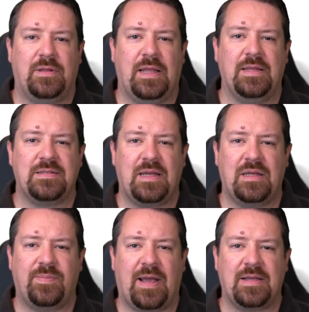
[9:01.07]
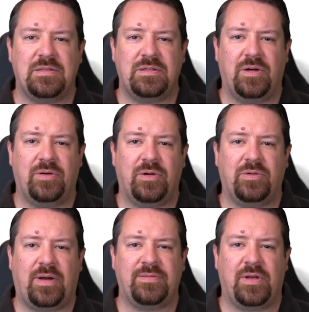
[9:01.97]
and the second packet zero
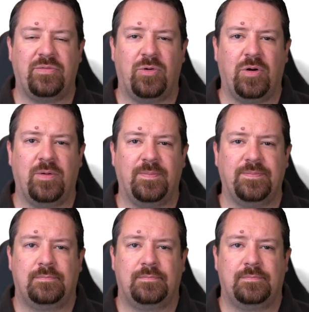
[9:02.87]
arrives out of order.